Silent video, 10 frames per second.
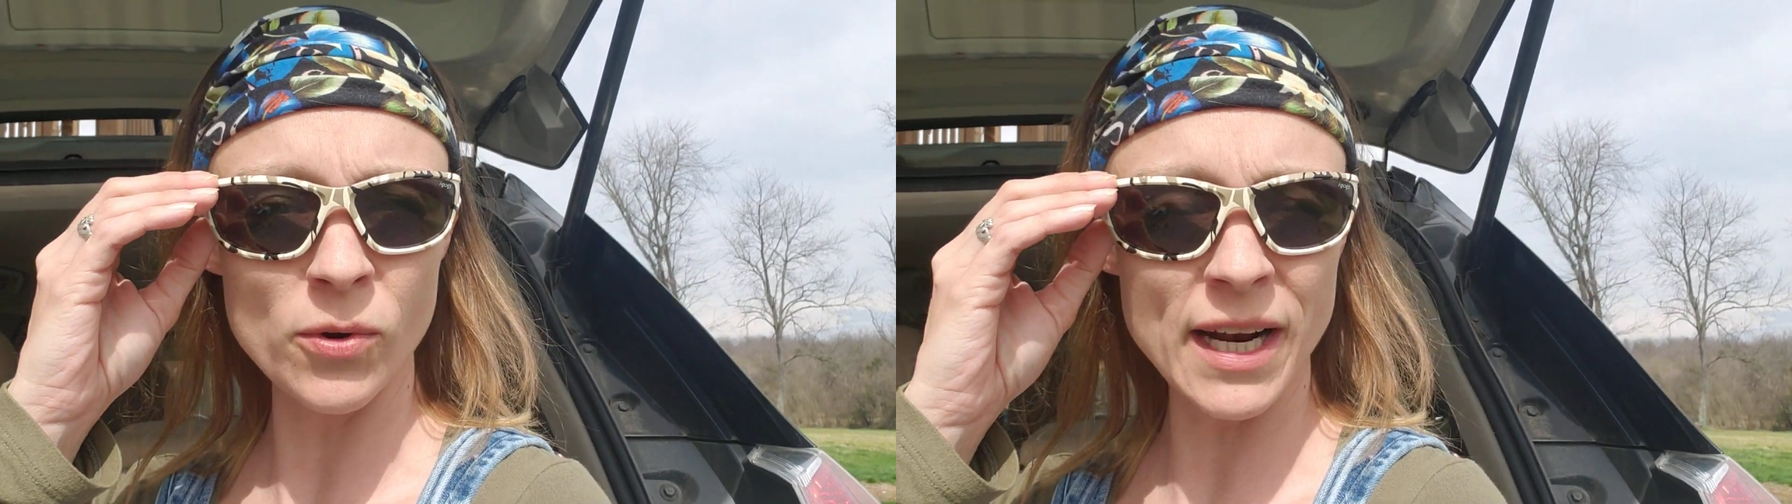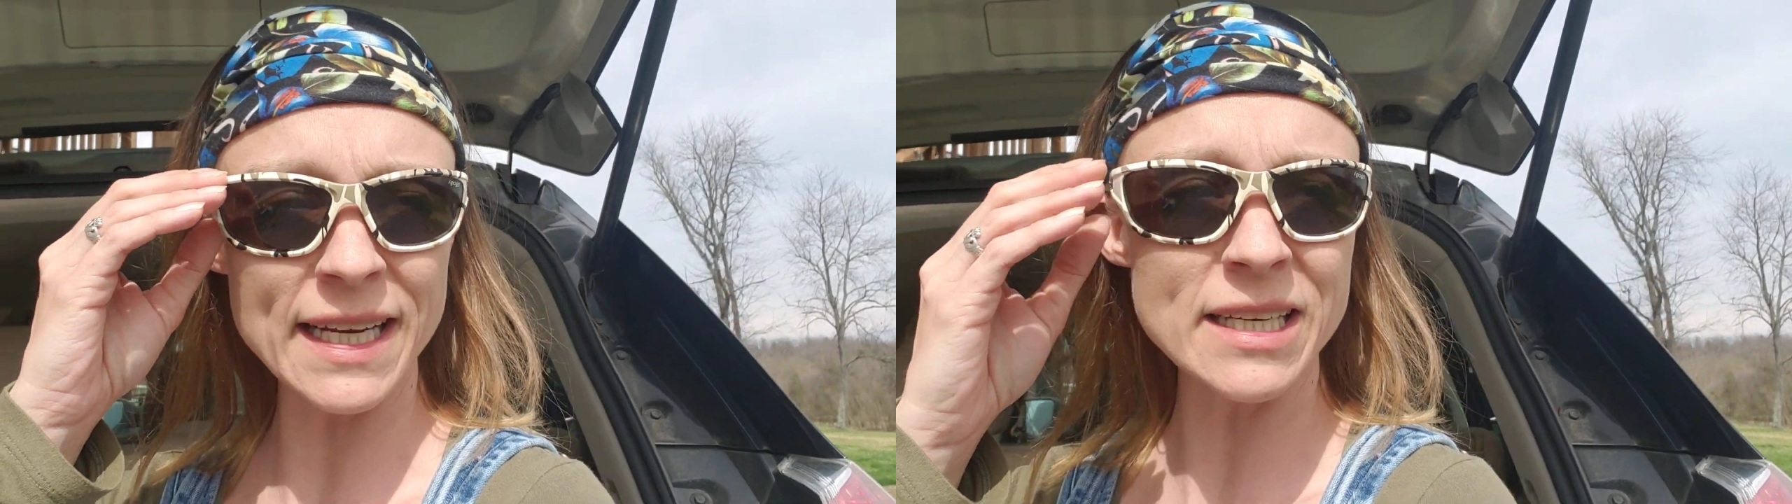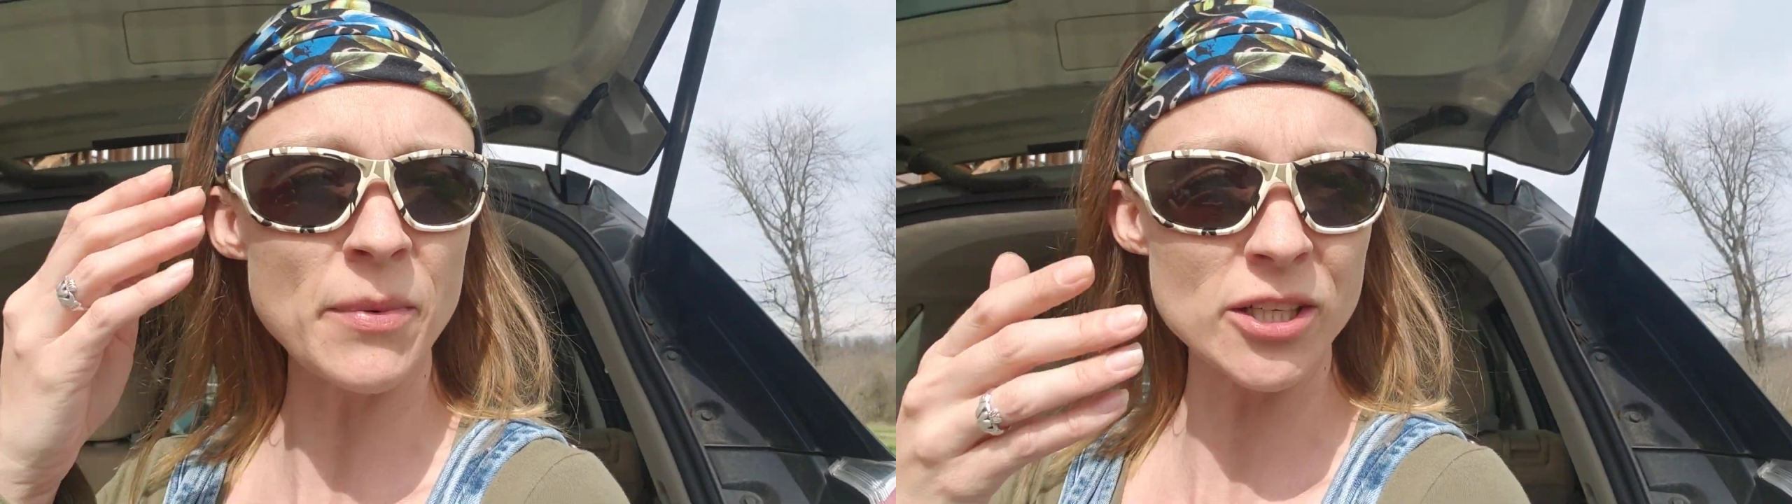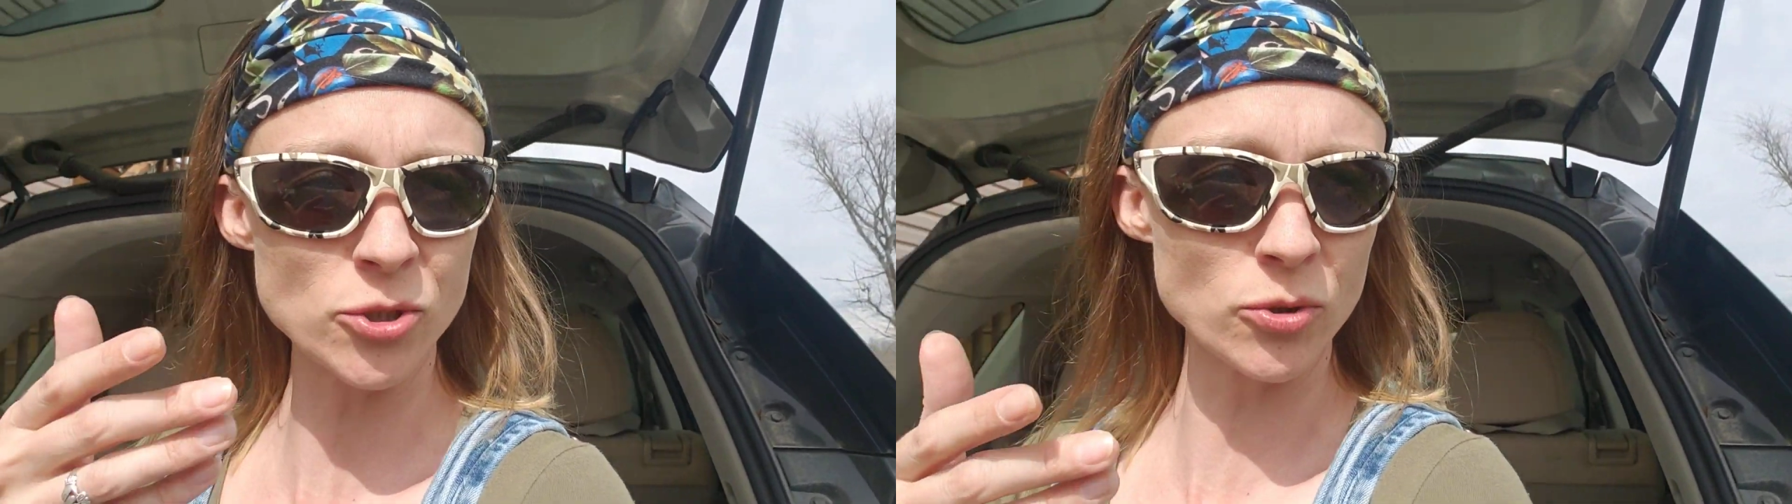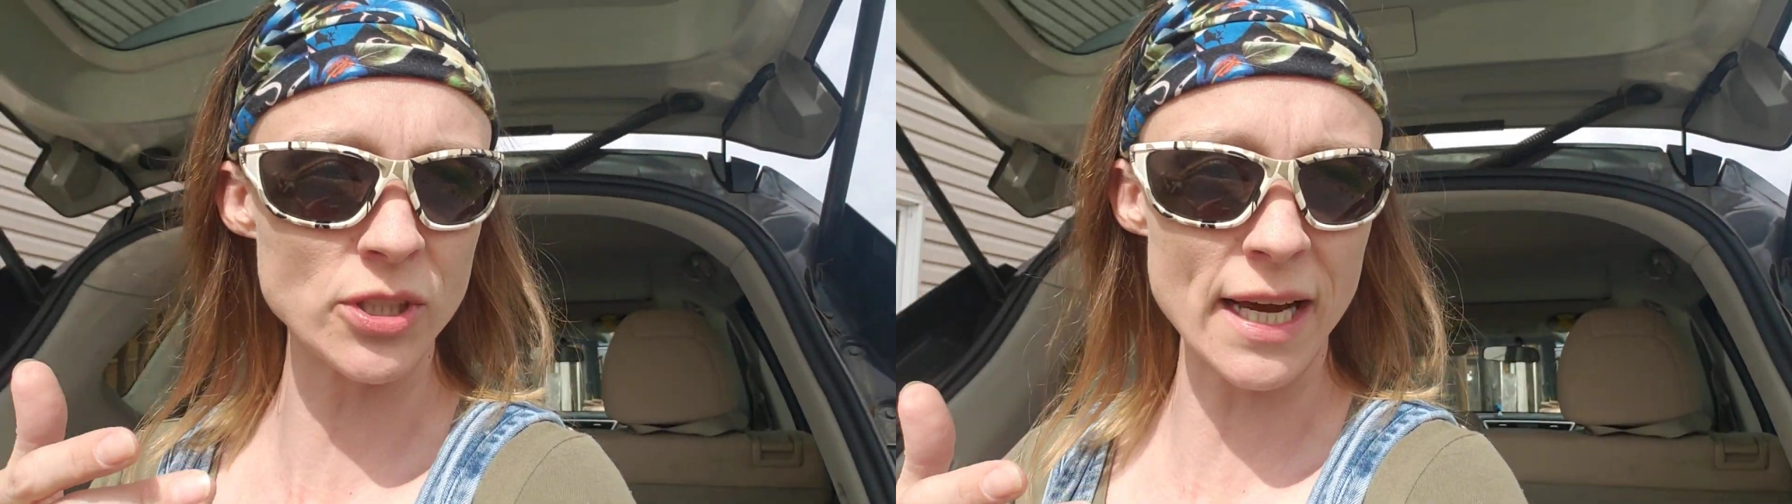when I did my
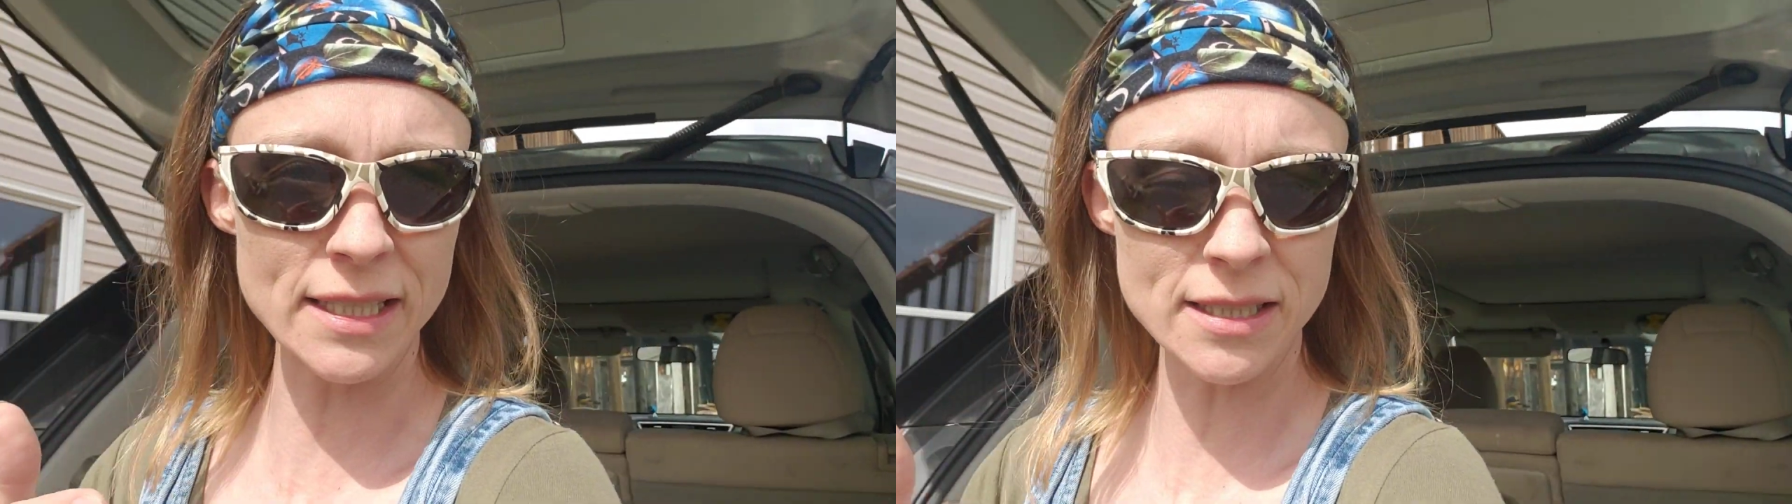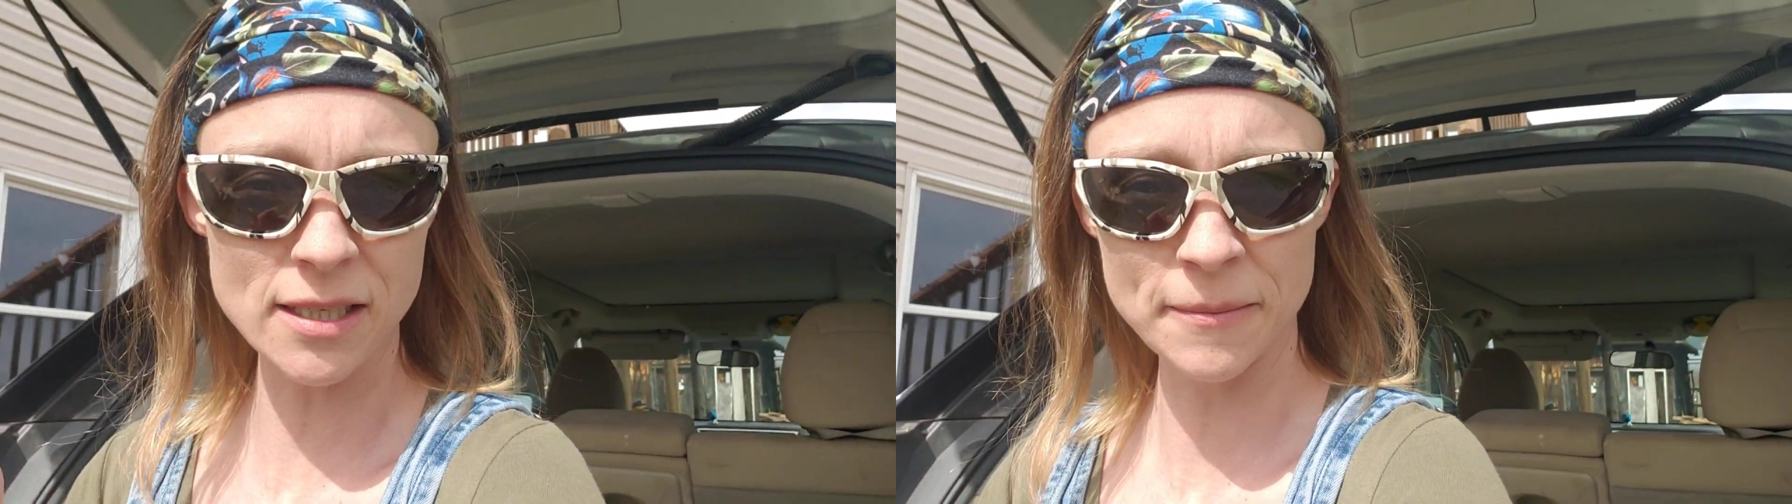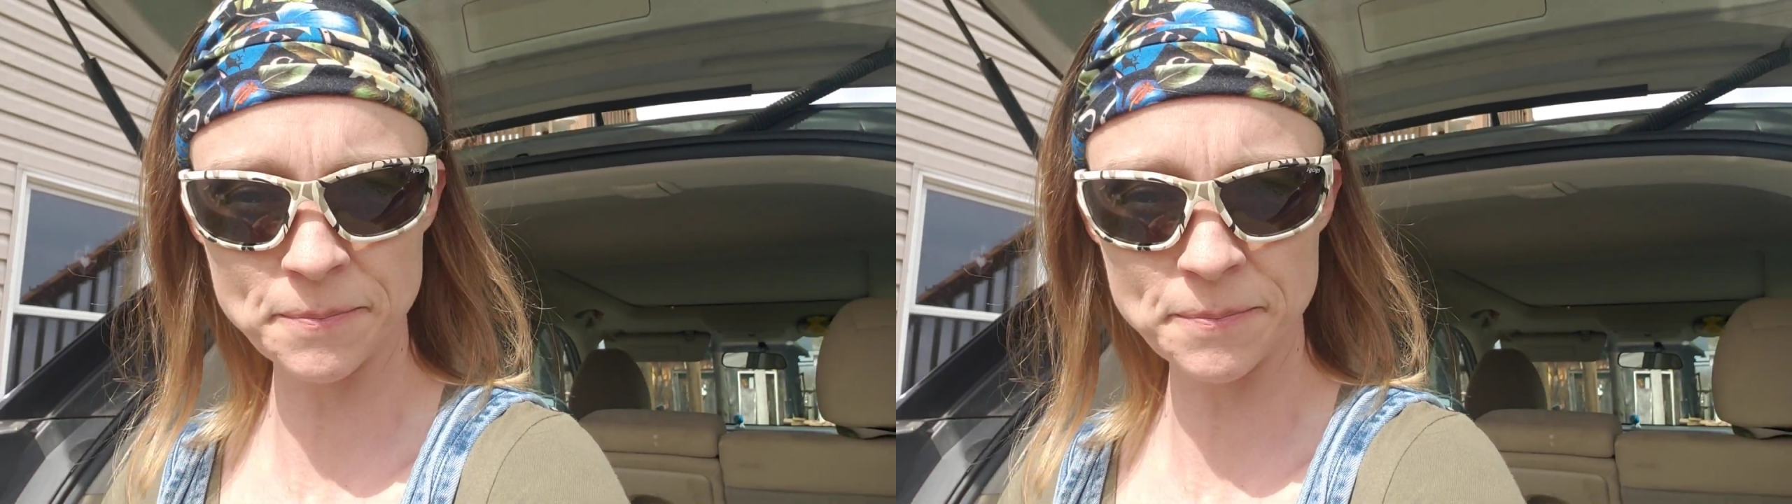soil test,